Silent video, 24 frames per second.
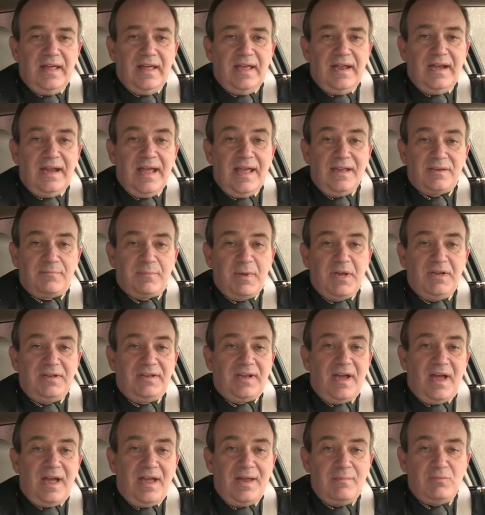It has been
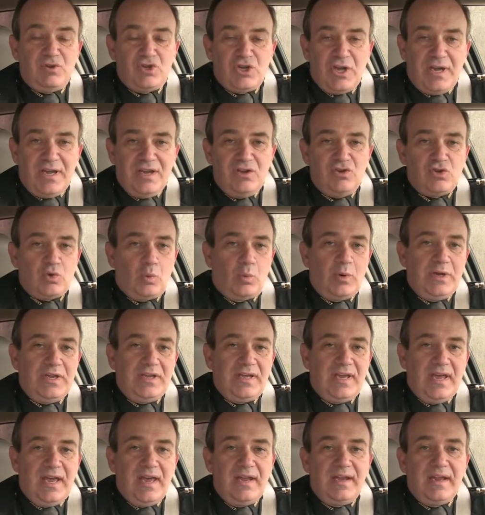time change
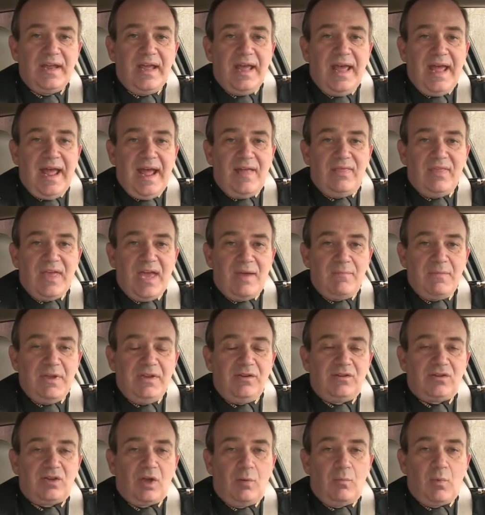weekend, and that
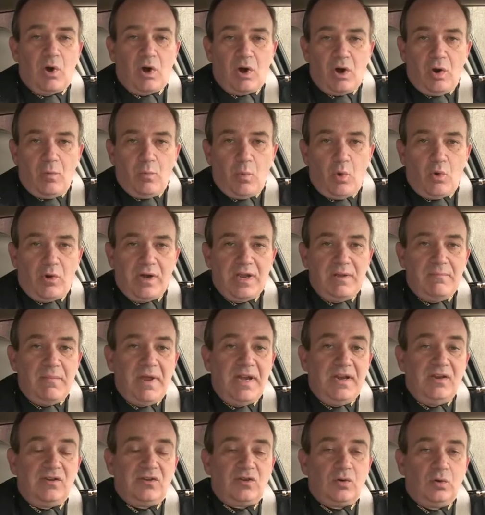means tomorrow morning
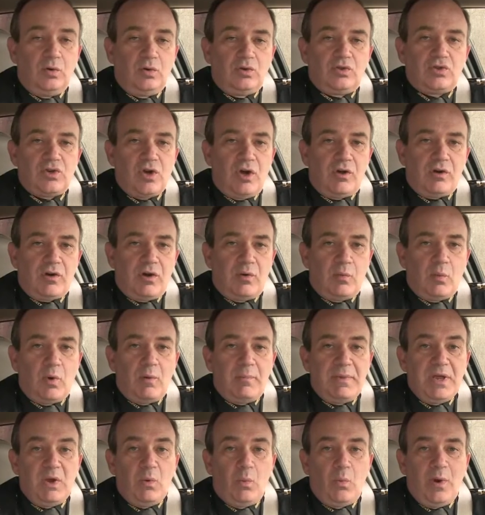many school children
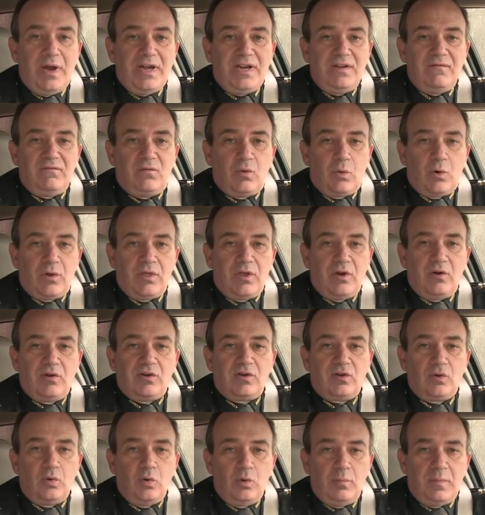will be waiting for their
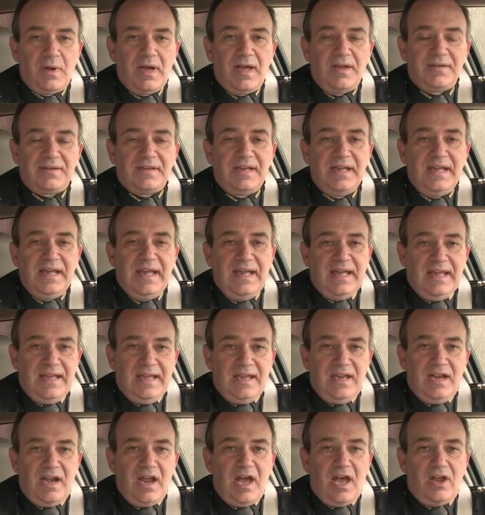school bus
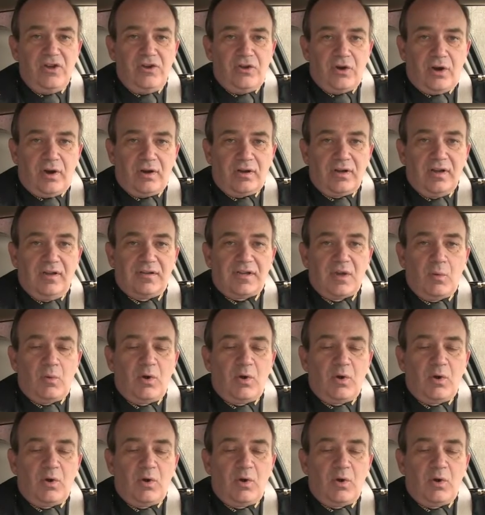in darkness.